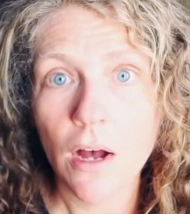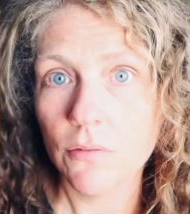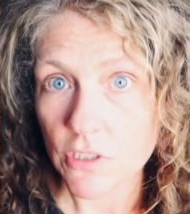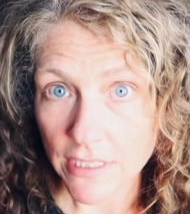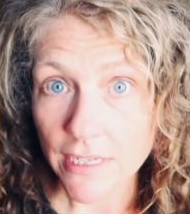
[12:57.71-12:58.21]

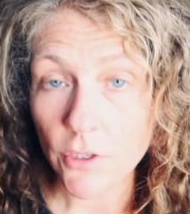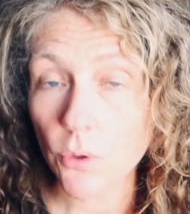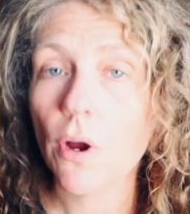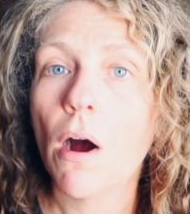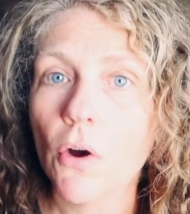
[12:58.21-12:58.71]
of seeing
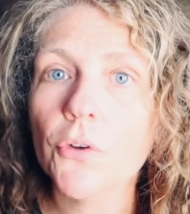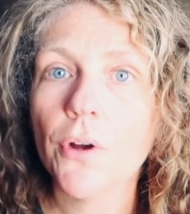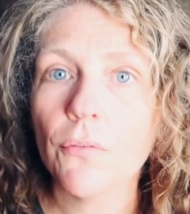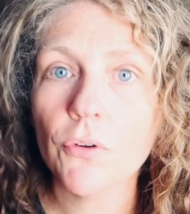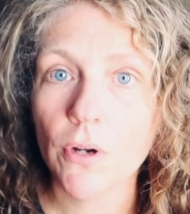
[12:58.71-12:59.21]
your
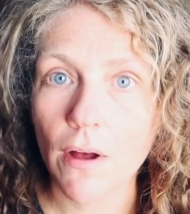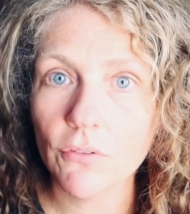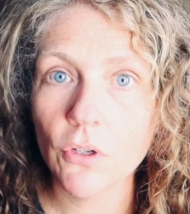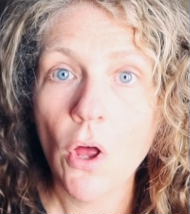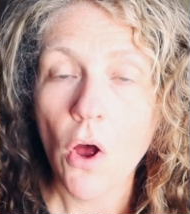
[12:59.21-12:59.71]
hardcover
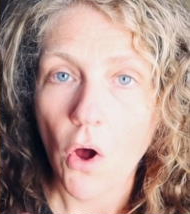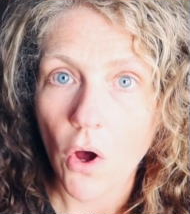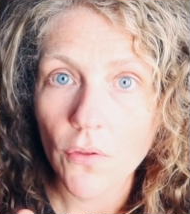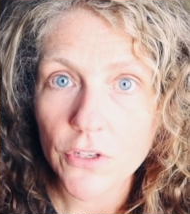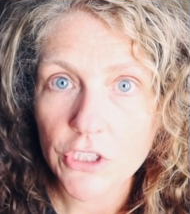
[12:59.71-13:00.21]
novel
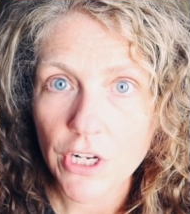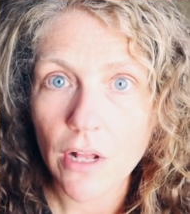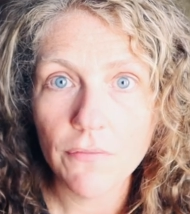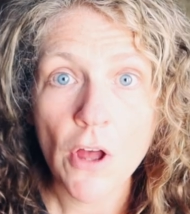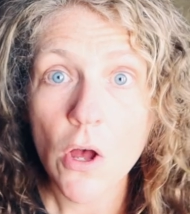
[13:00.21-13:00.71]
on the
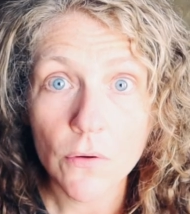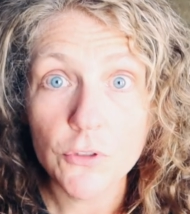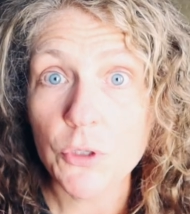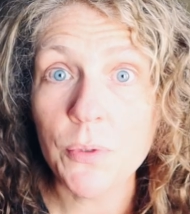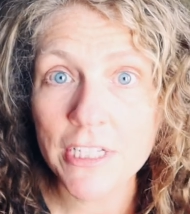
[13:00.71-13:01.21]
shelf,
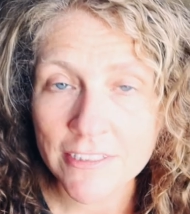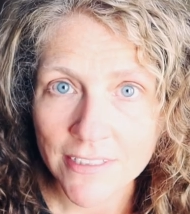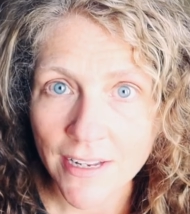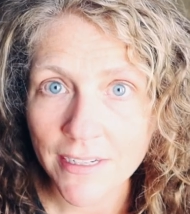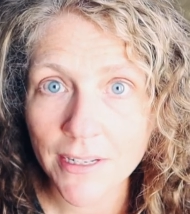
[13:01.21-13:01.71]
of doing a
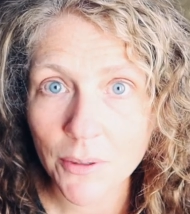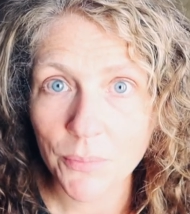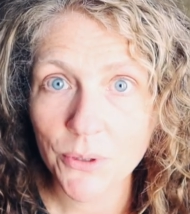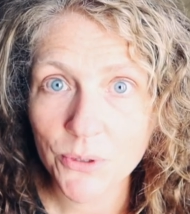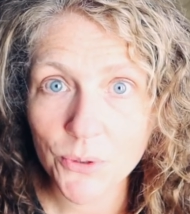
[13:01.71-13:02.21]
signing at a
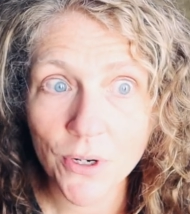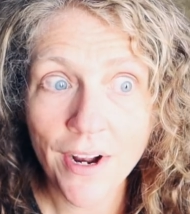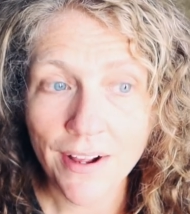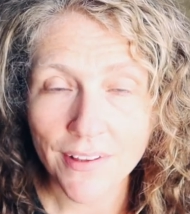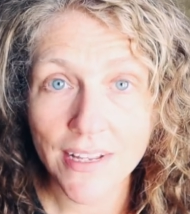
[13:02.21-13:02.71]
bookstore,
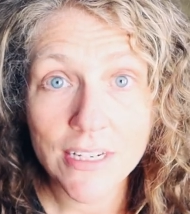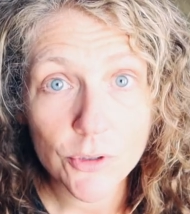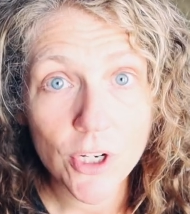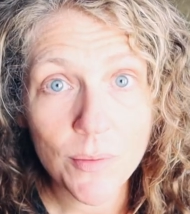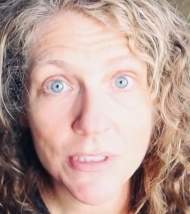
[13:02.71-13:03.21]
that
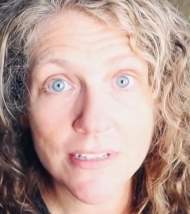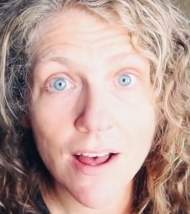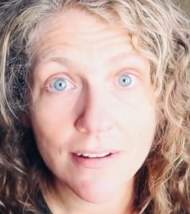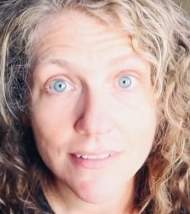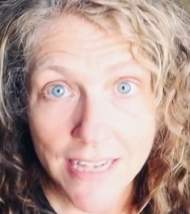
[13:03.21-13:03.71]
dream is
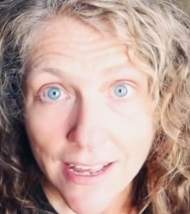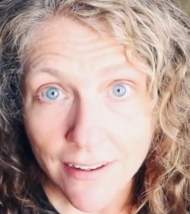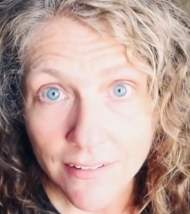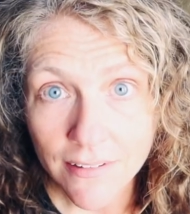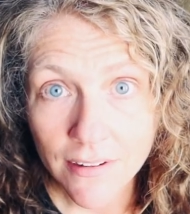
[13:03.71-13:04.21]
not
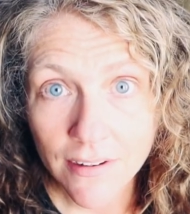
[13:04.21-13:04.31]
dead.